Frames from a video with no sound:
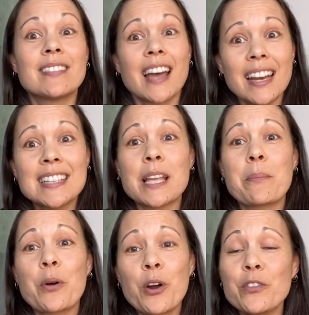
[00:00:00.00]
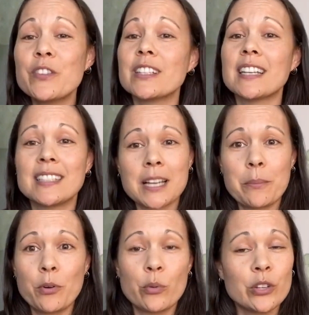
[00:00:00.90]
is a perfect
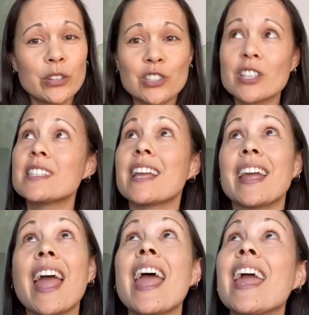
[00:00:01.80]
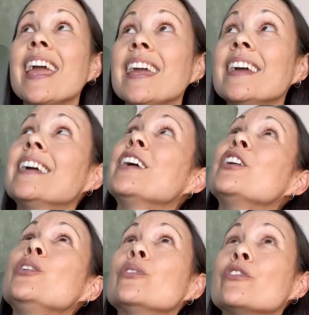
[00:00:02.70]
example where you can just say, hey,
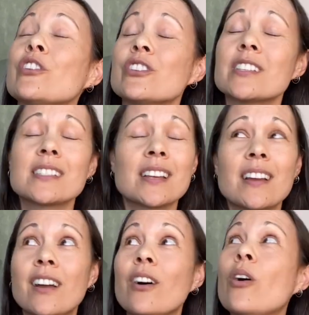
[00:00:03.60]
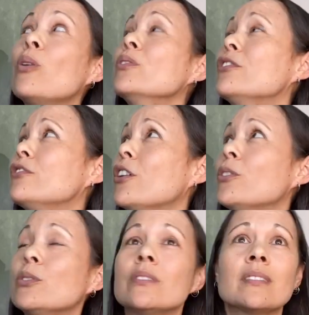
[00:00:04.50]
universe, hold the
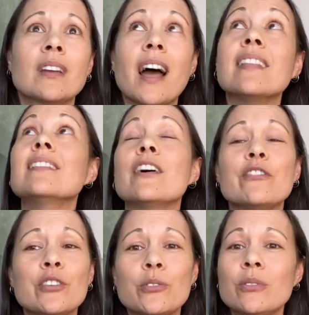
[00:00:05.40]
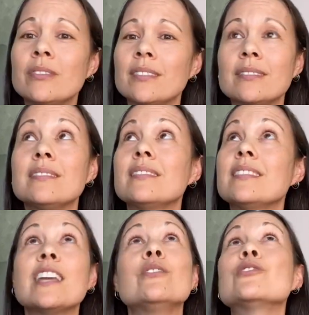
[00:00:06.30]
phone. I love you.
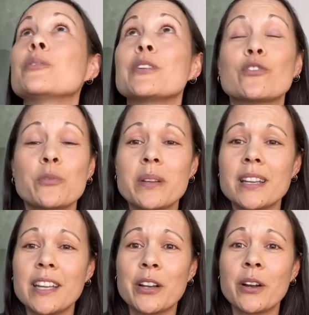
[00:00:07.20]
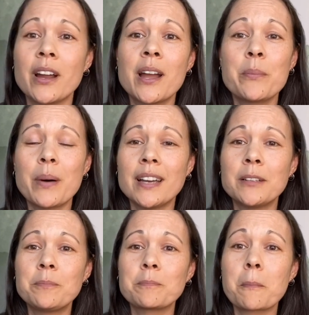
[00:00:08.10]
Thank you so much for being here, but
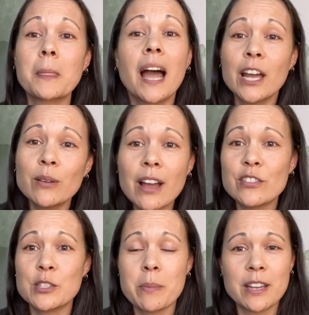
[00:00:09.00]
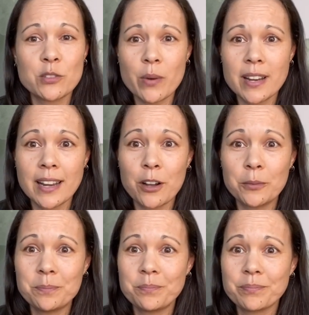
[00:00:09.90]
I don't have the space right now
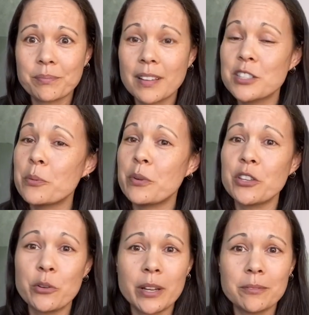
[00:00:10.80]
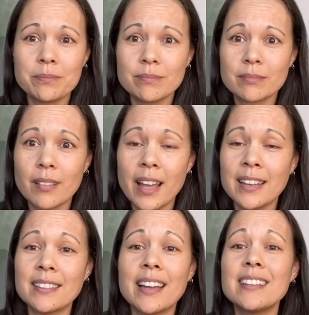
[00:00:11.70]
to bring you in.
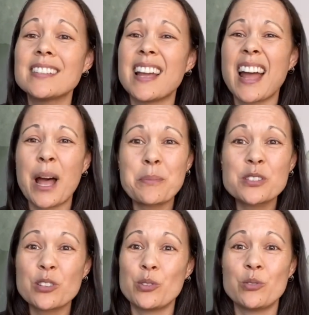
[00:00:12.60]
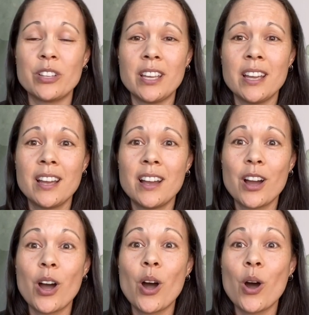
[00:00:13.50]
And that is absolutely
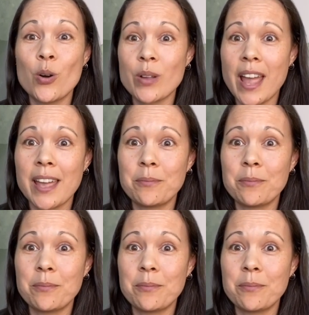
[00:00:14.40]
okay.